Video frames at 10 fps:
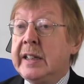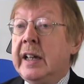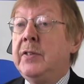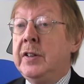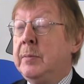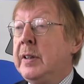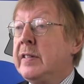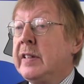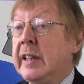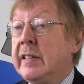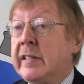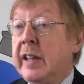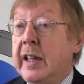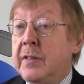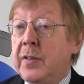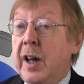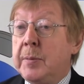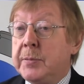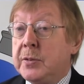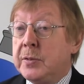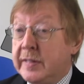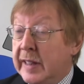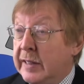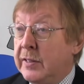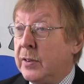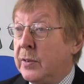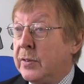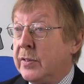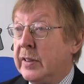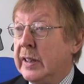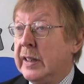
governments can save up to $10